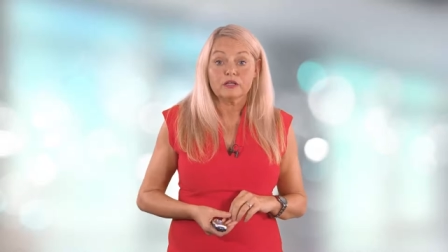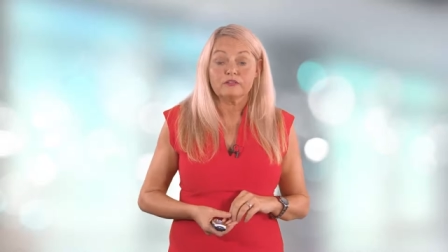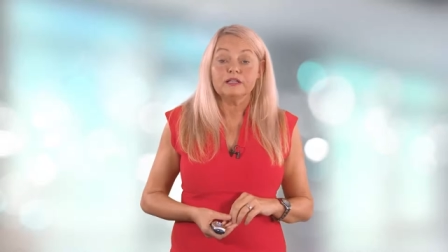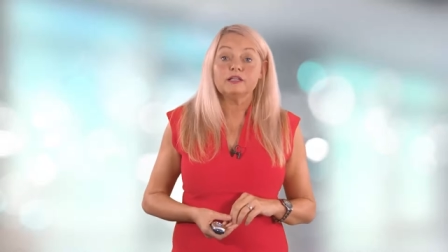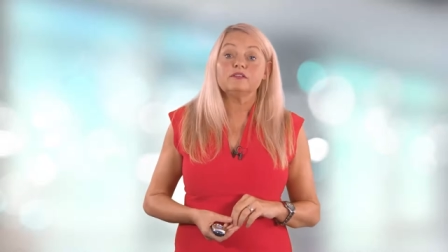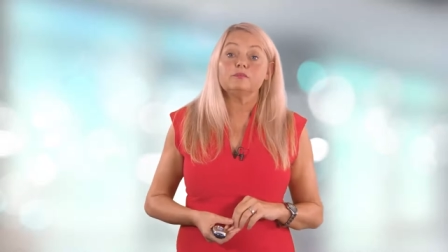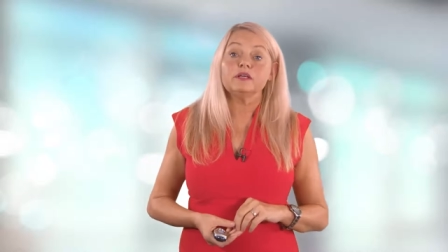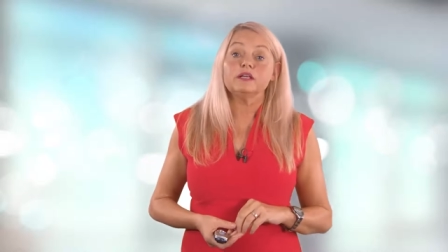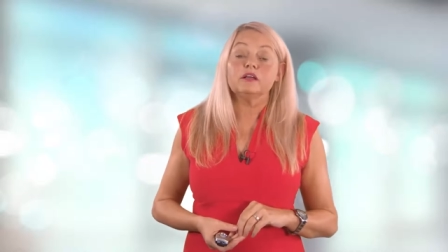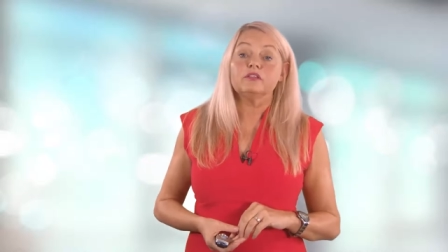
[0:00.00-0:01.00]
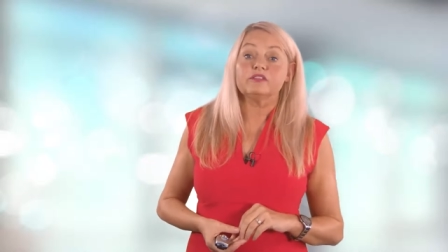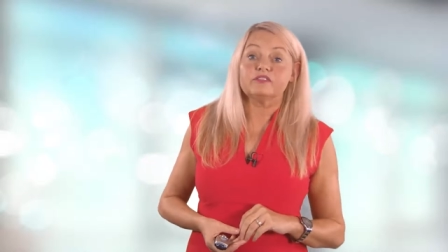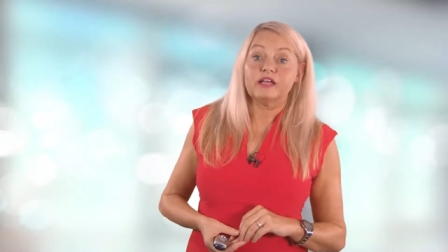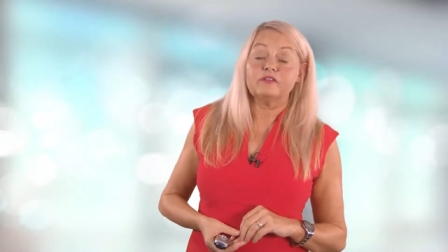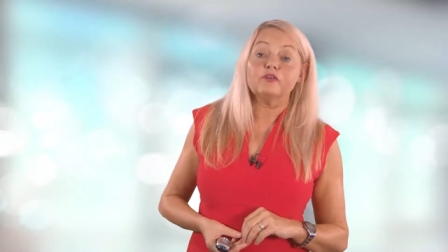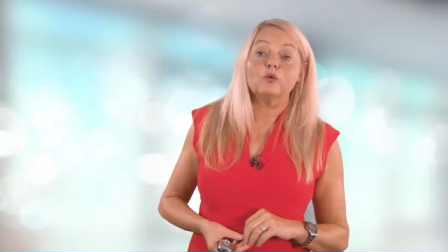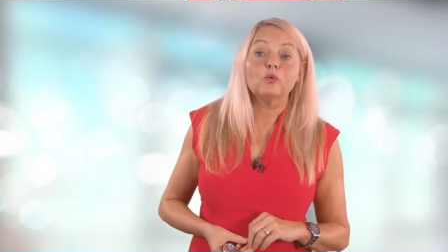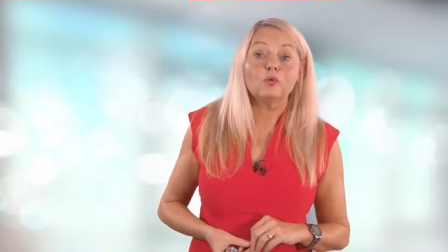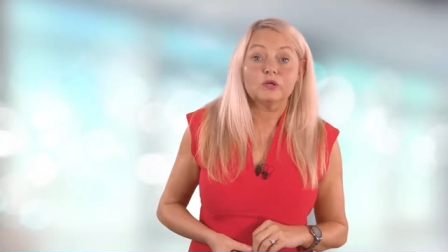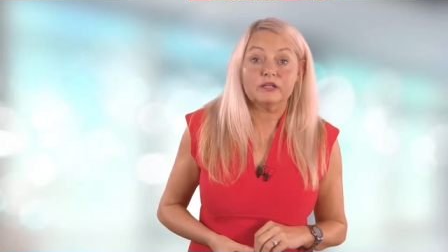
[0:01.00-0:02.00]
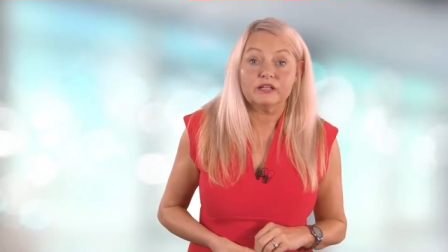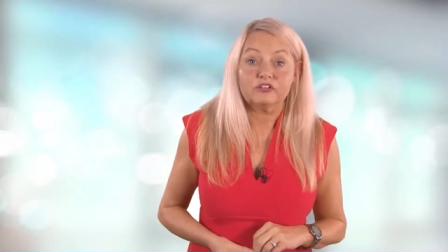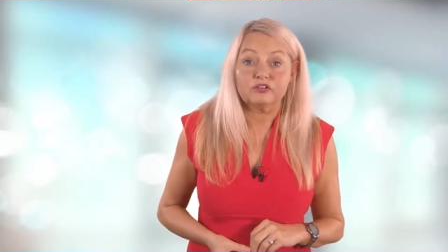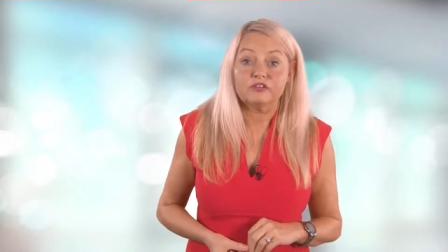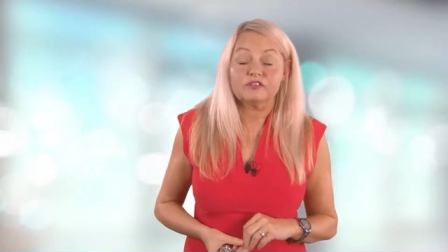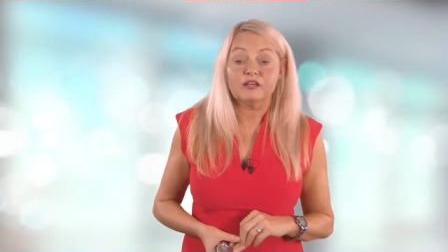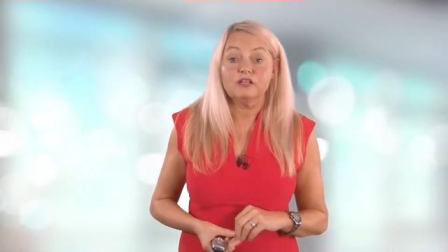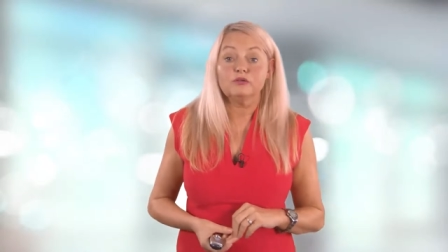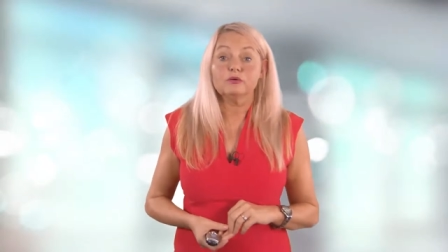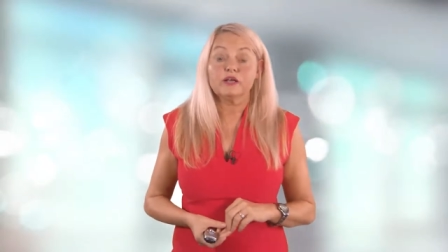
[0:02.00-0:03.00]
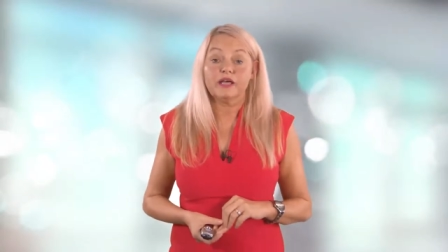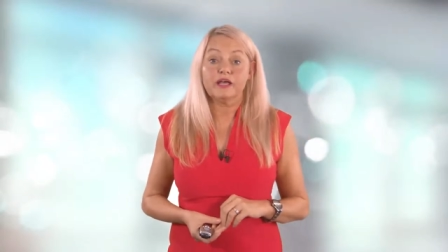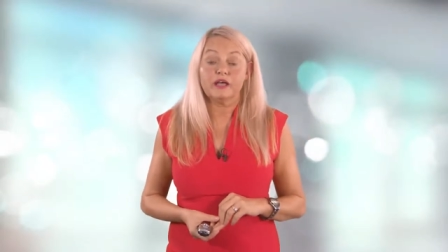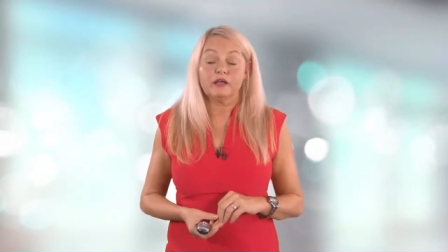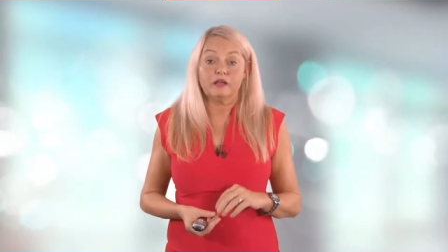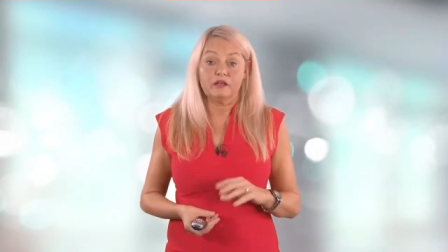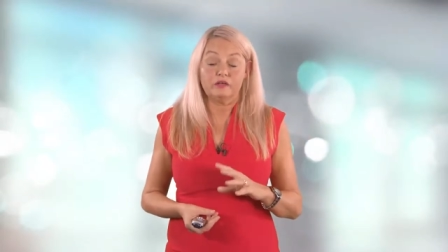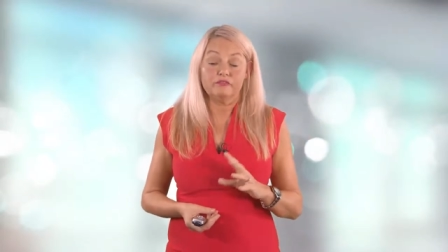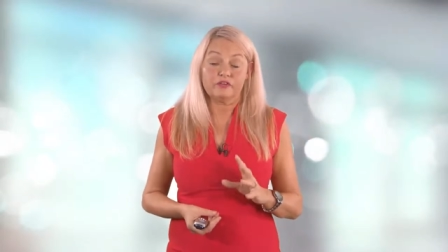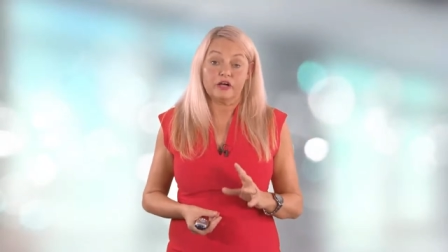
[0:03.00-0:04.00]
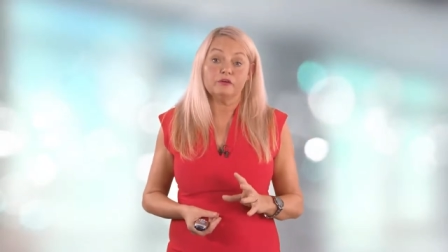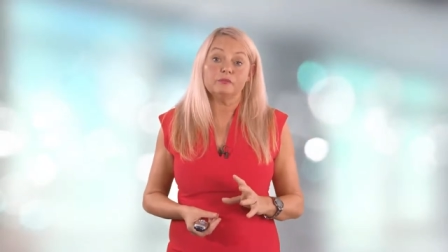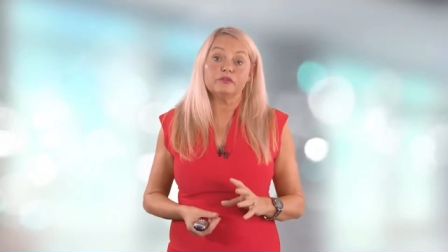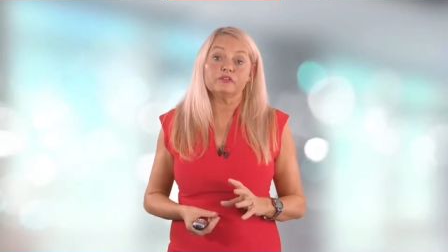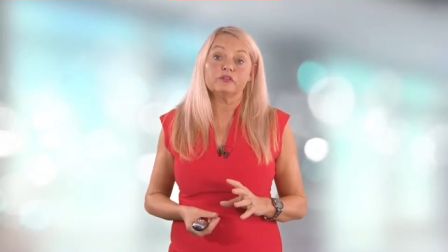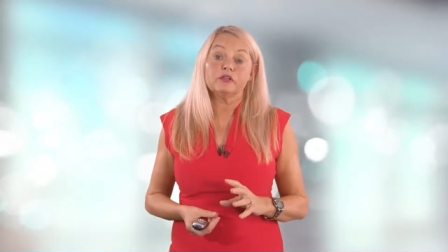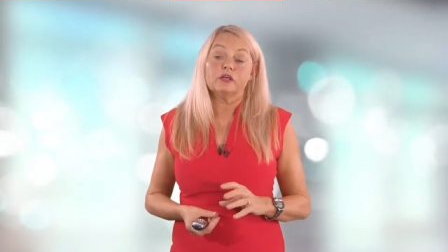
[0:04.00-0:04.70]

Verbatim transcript: They need to be the same for all clinicians in your care environment,